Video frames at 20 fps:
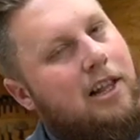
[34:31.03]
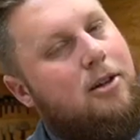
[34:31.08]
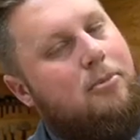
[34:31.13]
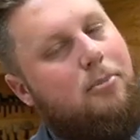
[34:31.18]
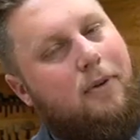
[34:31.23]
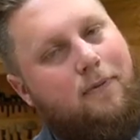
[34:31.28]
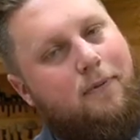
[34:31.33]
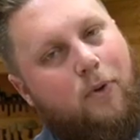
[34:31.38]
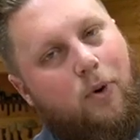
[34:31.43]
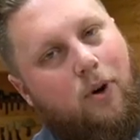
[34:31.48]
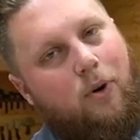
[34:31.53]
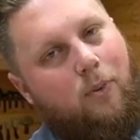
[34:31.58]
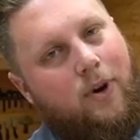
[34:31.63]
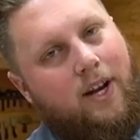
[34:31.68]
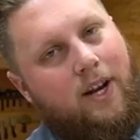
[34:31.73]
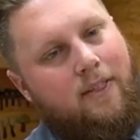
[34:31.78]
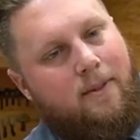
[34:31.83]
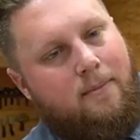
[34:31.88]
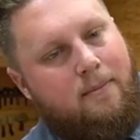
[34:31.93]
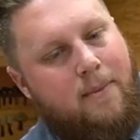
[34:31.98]
before it
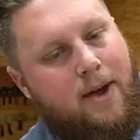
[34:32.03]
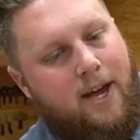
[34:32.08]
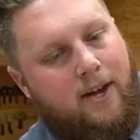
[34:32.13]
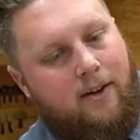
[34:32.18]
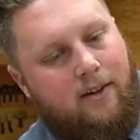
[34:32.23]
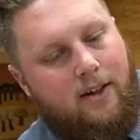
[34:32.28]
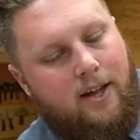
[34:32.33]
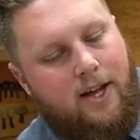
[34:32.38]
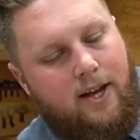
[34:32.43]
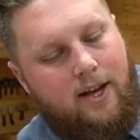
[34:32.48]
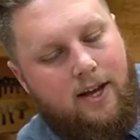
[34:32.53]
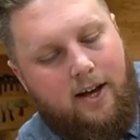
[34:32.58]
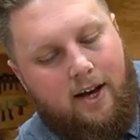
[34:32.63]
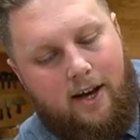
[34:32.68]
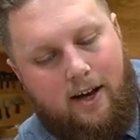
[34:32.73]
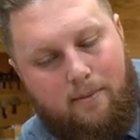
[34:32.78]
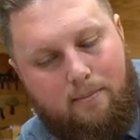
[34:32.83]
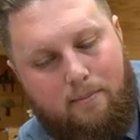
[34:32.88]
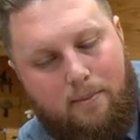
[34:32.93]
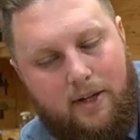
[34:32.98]
went in the mail.
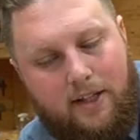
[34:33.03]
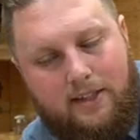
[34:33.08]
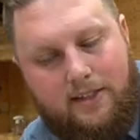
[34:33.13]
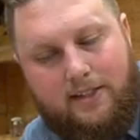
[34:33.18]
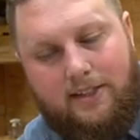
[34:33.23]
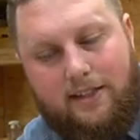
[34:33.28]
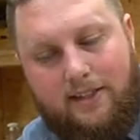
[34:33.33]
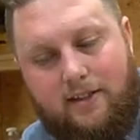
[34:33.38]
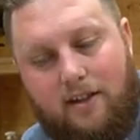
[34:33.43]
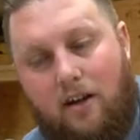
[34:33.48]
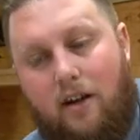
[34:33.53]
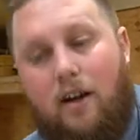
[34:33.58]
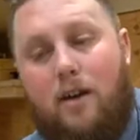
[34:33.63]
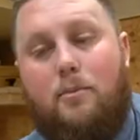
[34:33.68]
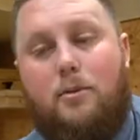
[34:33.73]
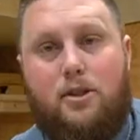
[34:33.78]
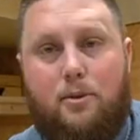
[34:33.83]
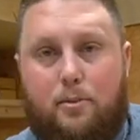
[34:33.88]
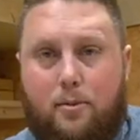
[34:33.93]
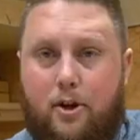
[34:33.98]
Um, but since our
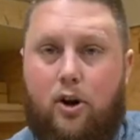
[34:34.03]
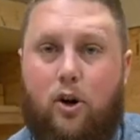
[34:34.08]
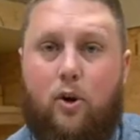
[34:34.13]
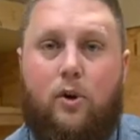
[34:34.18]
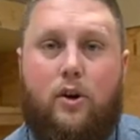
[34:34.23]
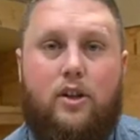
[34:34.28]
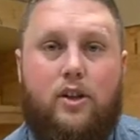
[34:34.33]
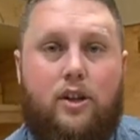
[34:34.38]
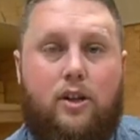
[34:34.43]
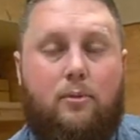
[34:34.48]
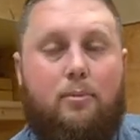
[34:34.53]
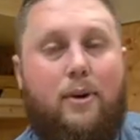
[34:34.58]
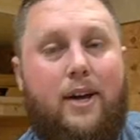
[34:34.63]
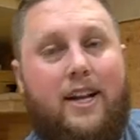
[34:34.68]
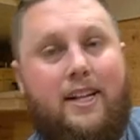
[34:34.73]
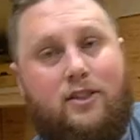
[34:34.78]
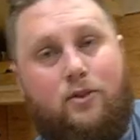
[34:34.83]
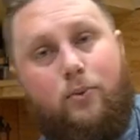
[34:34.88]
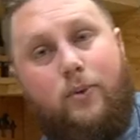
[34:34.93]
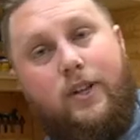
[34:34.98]
numbers have been growing a little bit,
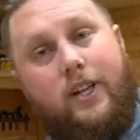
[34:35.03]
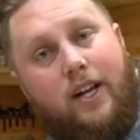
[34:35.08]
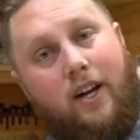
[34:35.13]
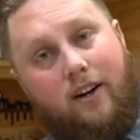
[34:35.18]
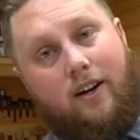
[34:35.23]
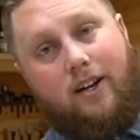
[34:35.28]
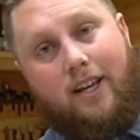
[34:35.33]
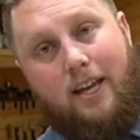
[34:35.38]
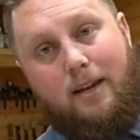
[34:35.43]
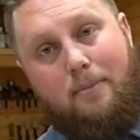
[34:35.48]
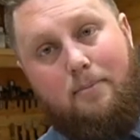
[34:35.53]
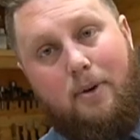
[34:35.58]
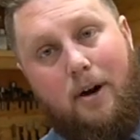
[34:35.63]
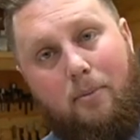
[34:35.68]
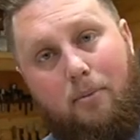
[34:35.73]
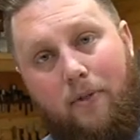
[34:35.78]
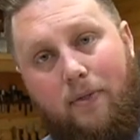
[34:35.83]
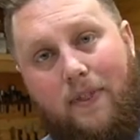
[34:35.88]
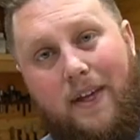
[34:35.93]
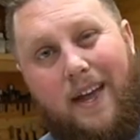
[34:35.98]
it's really hard to keep
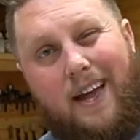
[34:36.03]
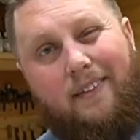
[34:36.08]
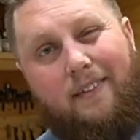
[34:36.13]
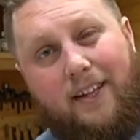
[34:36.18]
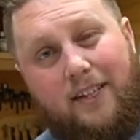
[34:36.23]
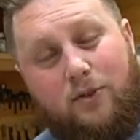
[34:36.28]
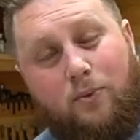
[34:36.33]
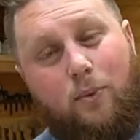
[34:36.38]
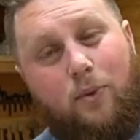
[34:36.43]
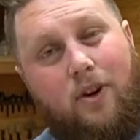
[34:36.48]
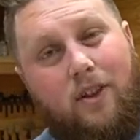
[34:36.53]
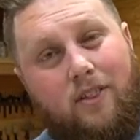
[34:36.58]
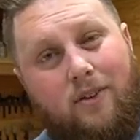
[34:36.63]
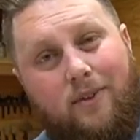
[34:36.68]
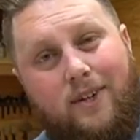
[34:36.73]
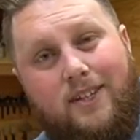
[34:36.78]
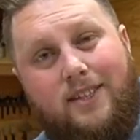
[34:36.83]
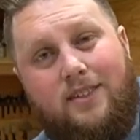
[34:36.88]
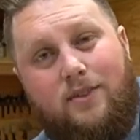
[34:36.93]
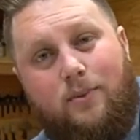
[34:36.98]
up with that, and that's one of the
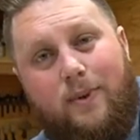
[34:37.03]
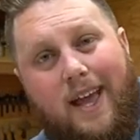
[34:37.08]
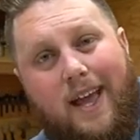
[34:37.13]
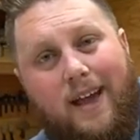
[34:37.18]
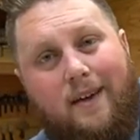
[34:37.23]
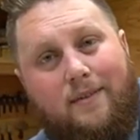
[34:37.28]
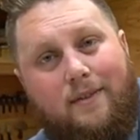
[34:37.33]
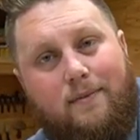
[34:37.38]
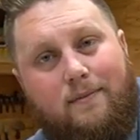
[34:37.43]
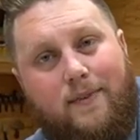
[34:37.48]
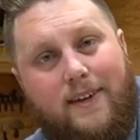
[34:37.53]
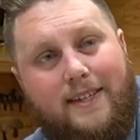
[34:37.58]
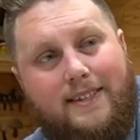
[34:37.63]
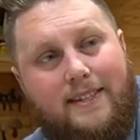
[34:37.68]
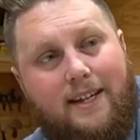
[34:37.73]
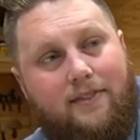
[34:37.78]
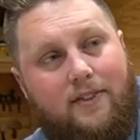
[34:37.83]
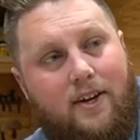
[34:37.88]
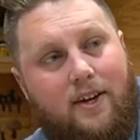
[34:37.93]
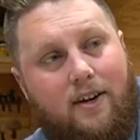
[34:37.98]
reasons we have to phase
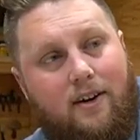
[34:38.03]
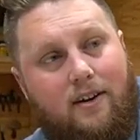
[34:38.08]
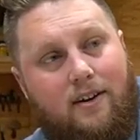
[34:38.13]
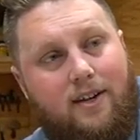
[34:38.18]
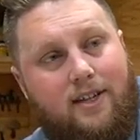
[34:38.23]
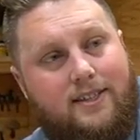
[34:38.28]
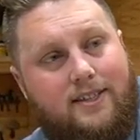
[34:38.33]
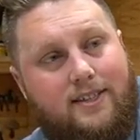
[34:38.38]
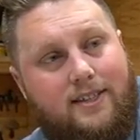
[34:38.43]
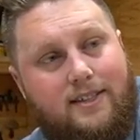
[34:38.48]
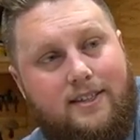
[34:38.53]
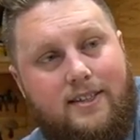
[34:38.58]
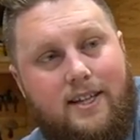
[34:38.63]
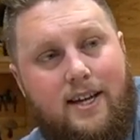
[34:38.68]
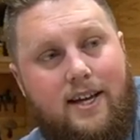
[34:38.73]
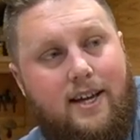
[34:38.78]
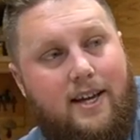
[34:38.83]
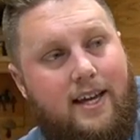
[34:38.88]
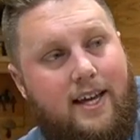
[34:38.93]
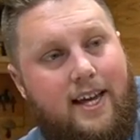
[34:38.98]
out the harness, because
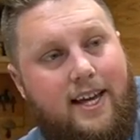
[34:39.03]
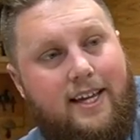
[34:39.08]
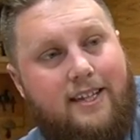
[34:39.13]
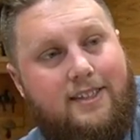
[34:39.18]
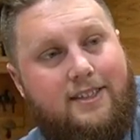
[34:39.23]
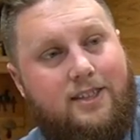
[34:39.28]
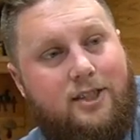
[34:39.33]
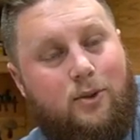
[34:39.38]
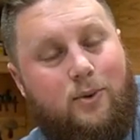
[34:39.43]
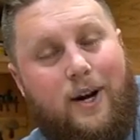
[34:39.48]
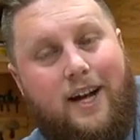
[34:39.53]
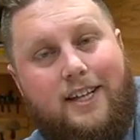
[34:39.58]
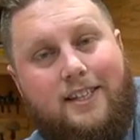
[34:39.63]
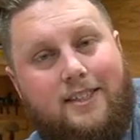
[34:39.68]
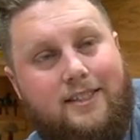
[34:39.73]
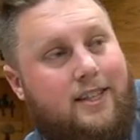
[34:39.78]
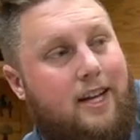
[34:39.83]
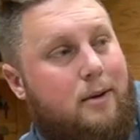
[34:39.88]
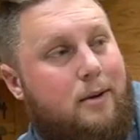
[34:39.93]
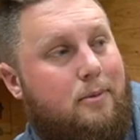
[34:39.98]
it
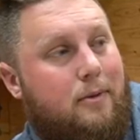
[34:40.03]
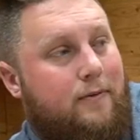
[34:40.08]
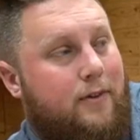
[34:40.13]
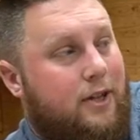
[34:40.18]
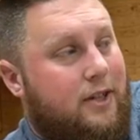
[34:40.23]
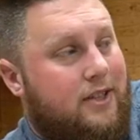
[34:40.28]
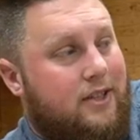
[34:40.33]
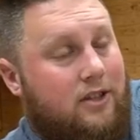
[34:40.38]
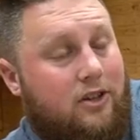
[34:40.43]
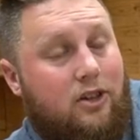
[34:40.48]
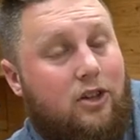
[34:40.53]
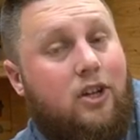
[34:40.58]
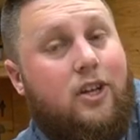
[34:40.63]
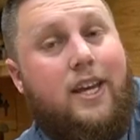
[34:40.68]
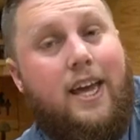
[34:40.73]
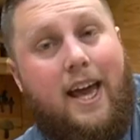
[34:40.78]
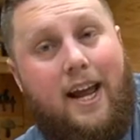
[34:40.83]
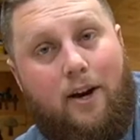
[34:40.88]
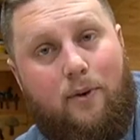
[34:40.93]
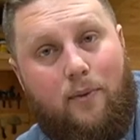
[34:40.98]
scratches up if you just
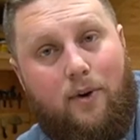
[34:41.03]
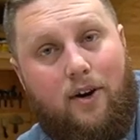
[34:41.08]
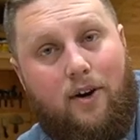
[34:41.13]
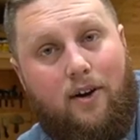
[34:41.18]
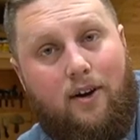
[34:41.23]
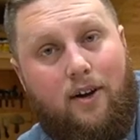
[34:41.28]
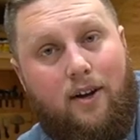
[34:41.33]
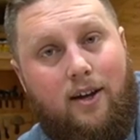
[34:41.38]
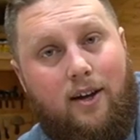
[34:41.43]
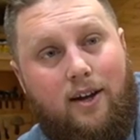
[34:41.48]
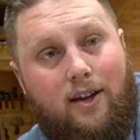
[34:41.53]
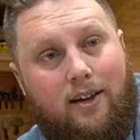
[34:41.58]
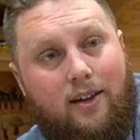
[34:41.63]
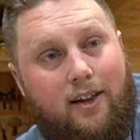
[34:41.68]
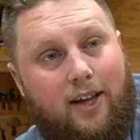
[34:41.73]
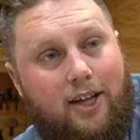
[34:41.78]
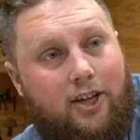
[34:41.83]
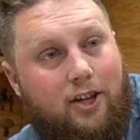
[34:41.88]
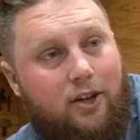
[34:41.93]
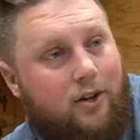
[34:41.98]
look at it wrong.
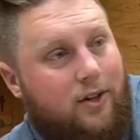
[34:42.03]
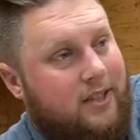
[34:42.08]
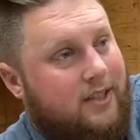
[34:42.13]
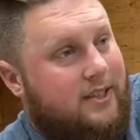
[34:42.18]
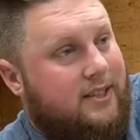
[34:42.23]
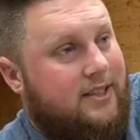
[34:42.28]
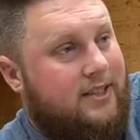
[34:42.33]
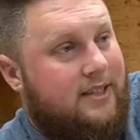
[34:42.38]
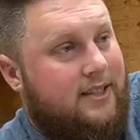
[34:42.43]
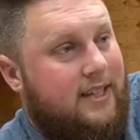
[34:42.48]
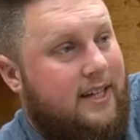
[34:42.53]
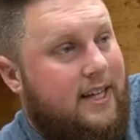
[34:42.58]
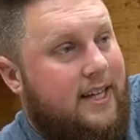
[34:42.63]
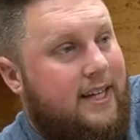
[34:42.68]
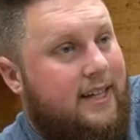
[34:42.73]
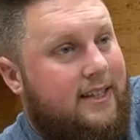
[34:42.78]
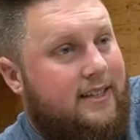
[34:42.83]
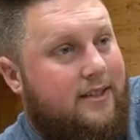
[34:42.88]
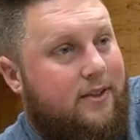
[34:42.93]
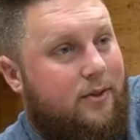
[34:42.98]
Like, you could
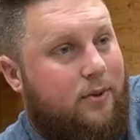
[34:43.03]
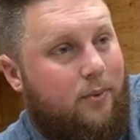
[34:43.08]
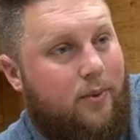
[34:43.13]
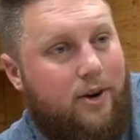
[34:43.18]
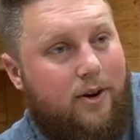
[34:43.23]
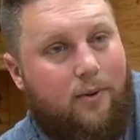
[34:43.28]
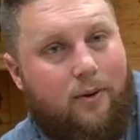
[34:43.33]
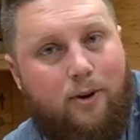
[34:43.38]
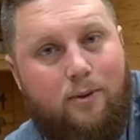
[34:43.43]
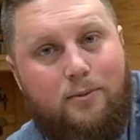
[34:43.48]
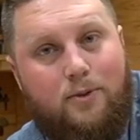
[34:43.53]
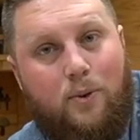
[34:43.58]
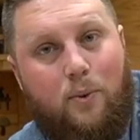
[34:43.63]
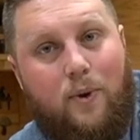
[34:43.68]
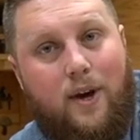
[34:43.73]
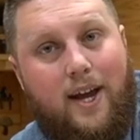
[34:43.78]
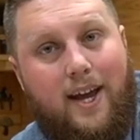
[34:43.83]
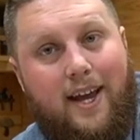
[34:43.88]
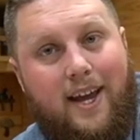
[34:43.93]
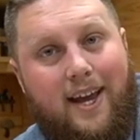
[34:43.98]
sneeze three rooms
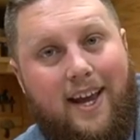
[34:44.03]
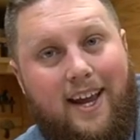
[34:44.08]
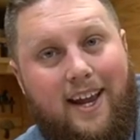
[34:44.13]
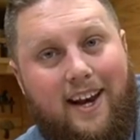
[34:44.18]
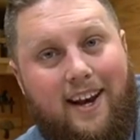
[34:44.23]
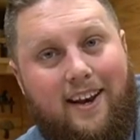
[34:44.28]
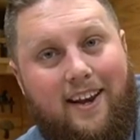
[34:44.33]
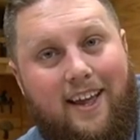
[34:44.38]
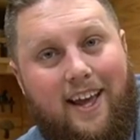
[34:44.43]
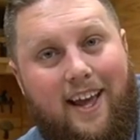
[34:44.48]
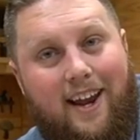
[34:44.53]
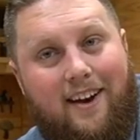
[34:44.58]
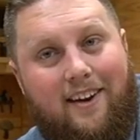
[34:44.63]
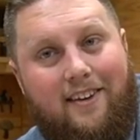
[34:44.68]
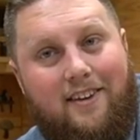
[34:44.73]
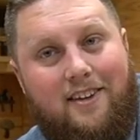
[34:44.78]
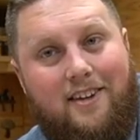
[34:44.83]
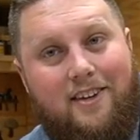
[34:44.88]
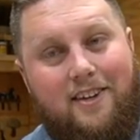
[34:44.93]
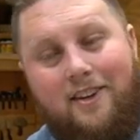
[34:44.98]
away, and
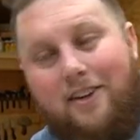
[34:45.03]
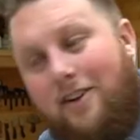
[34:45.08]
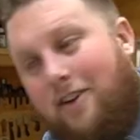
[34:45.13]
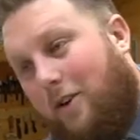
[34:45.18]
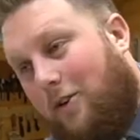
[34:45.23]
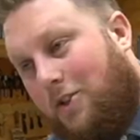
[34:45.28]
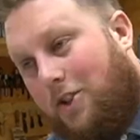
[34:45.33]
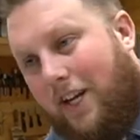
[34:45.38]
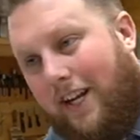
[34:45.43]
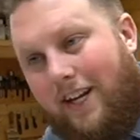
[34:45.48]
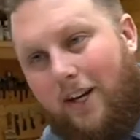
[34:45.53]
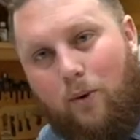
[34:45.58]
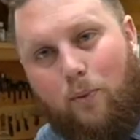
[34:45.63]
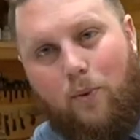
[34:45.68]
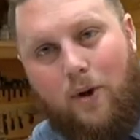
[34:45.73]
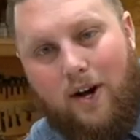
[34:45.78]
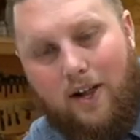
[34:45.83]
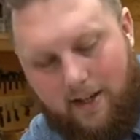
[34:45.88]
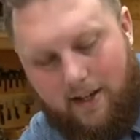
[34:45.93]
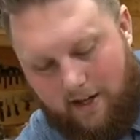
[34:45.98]
and you go check your
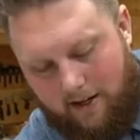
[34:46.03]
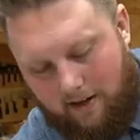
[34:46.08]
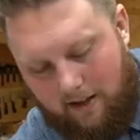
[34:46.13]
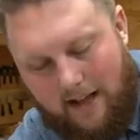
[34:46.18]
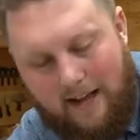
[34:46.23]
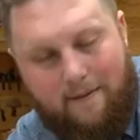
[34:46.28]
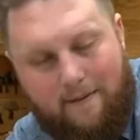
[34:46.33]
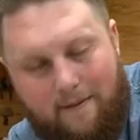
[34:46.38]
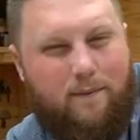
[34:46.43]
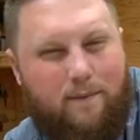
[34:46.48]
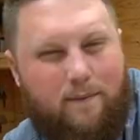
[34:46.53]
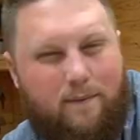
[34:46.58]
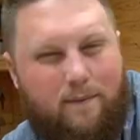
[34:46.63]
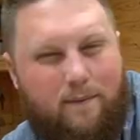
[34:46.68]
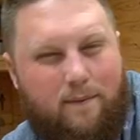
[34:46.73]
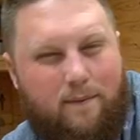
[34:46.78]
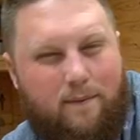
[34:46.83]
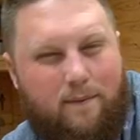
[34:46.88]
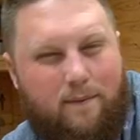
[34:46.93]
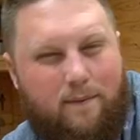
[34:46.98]
wallet, and it'll have
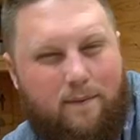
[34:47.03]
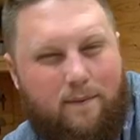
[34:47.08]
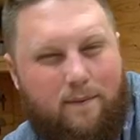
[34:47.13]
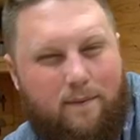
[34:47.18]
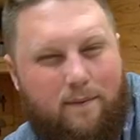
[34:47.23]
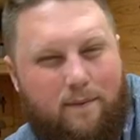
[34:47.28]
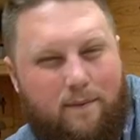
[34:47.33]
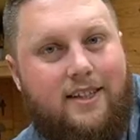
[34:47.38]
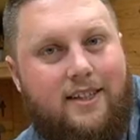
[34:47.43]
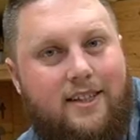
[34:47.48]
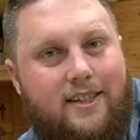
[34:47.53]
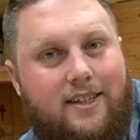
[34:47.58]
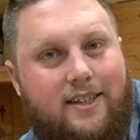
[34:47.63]
four scratches.